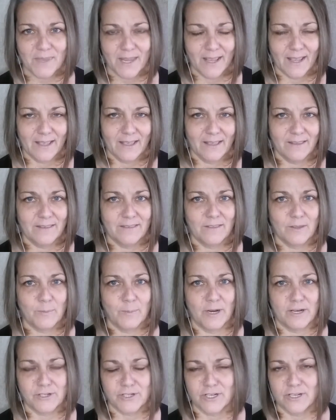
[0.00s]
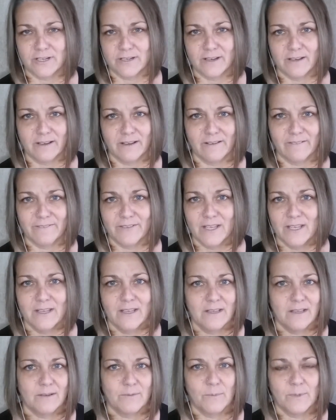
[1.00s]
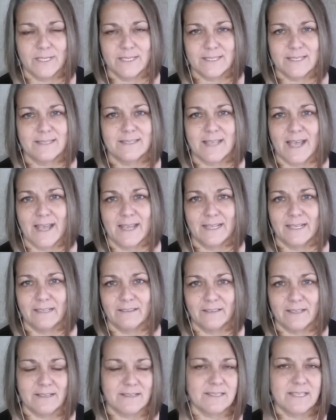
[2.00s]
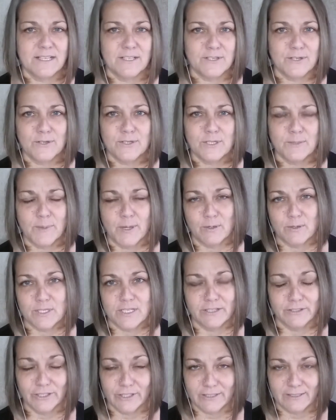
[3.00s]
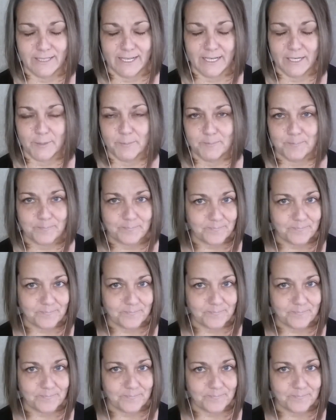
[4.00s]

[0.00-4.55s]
and the pressure of what society thinks things are supposed to look like.